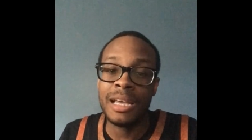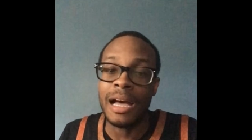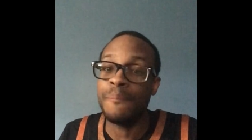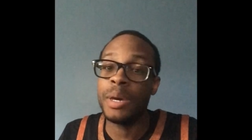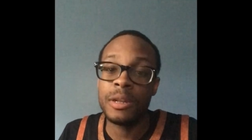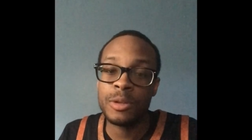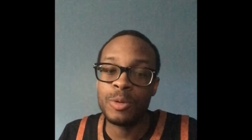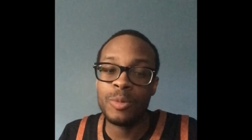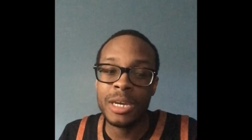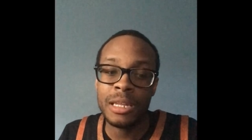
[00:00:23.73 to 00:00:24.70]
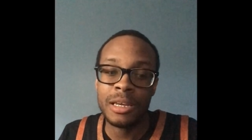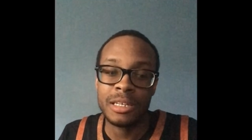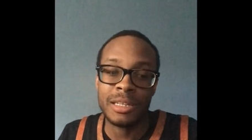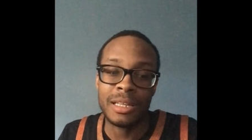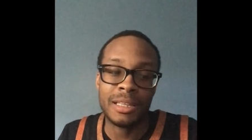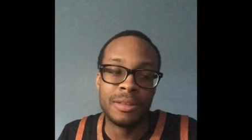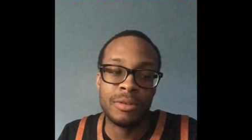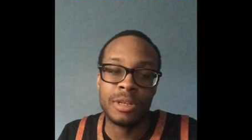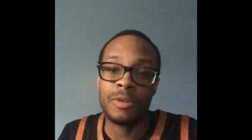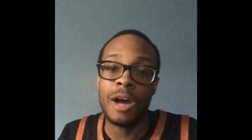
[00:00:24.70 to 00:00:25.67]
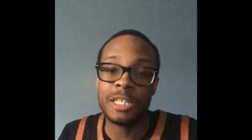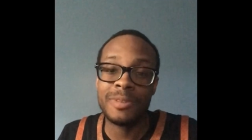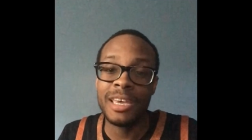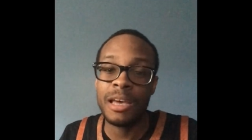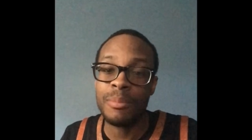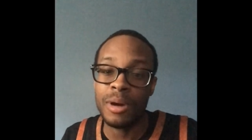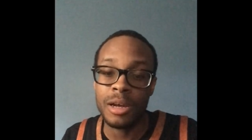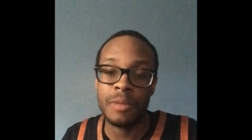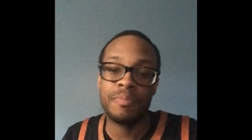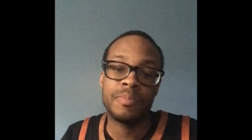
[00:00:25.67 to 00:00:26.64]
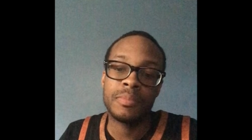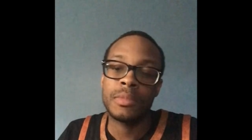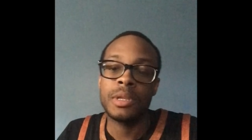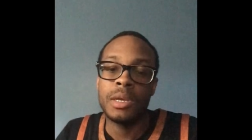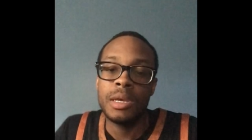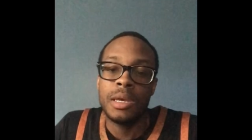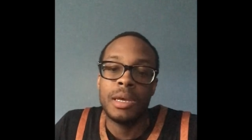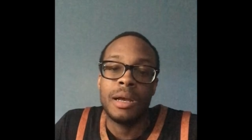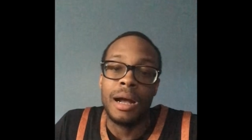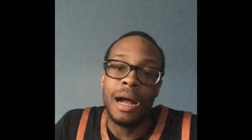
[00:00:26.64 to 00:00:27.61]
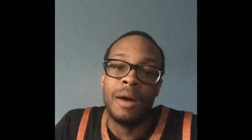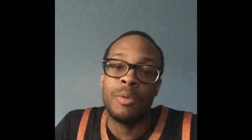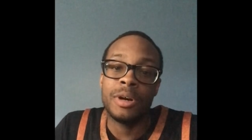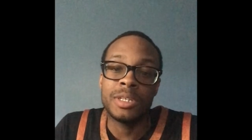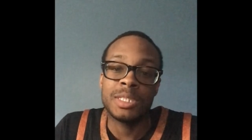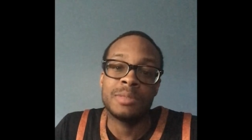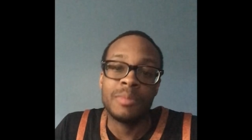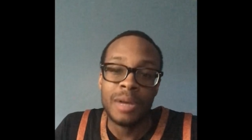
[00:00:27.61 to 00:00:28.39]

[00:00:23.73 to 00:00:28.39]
I bet on the win because of the roster we had, but I was